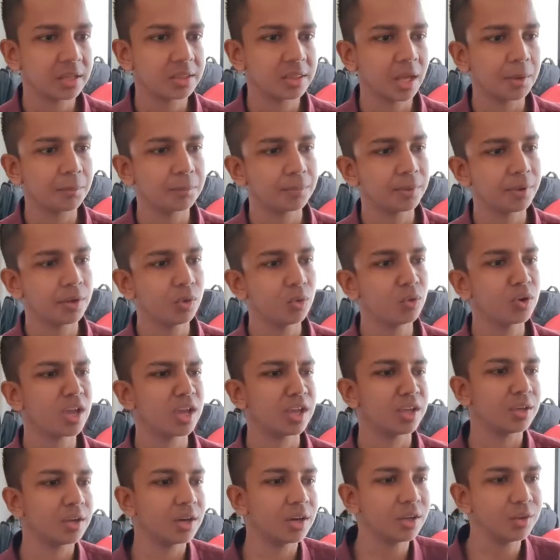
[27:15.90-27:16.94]
example.
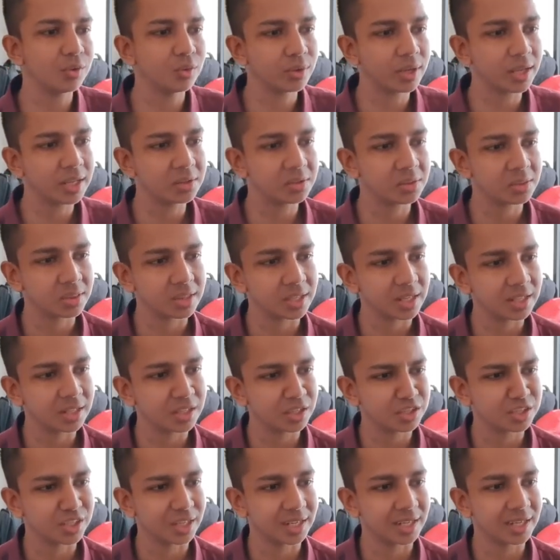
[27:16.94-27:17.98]
Okay, here you can see
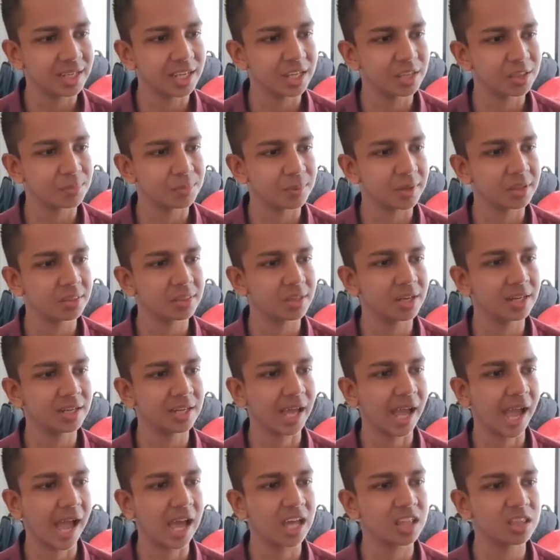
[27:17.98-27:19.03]
the Chennai Express. It
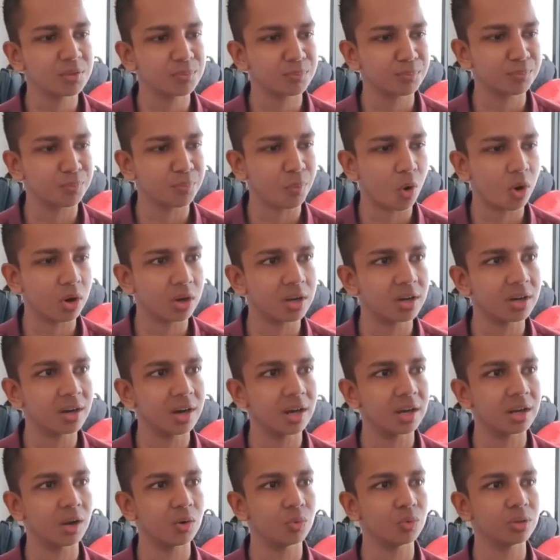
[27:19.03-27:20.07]
has border
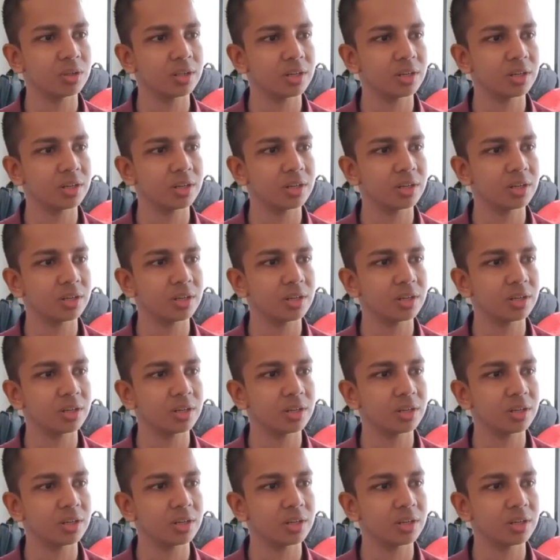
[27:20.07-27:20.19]
around